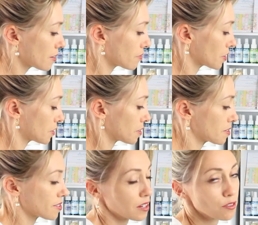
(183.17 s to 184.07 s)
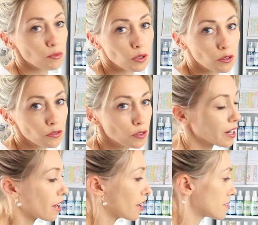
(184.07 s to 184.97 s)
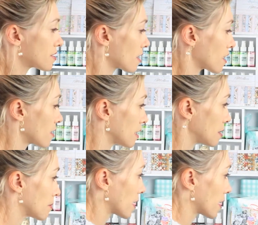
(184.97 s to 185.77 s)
I've got a set of beautiful cards there in my